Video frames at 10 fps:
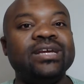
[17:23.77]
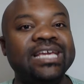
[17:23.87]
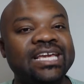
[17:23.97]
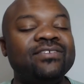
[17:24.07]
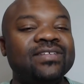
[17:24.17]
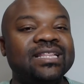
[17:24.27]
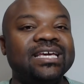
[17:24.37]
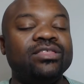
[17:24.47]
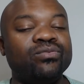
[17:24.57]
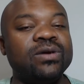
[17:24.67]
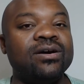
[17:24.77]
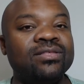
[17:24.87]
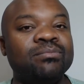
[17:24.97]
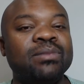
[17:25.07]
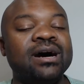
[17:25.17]
evenly throughout the
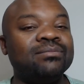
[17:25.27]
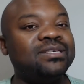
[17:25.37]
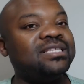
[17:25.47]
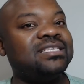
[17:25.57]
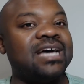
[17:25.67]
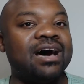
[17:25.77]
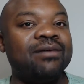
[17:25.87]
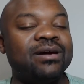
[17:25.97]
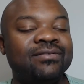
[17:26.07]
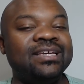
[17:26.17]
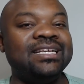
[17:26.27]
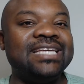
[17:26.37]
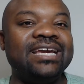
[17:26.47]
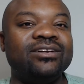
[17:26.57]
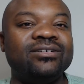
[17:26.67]
bottom to the top of the
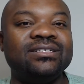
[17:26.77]
container.